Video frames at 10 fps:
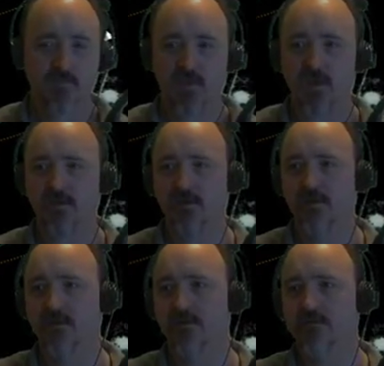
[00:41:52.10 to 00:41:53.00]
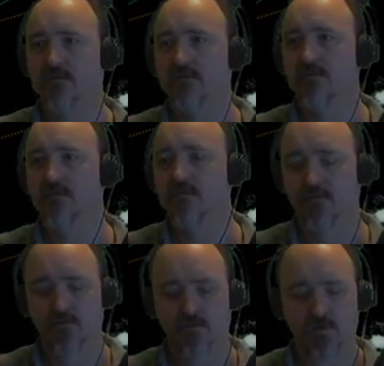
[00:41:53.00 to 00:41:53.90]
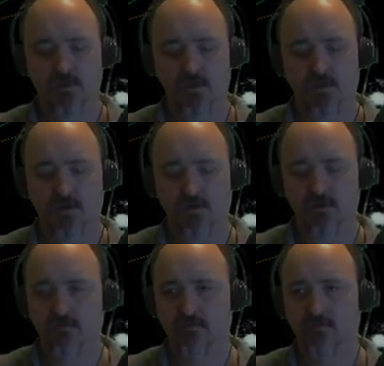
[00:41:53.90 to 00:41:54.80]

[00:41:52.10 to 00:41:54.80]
Yeah, King Akira,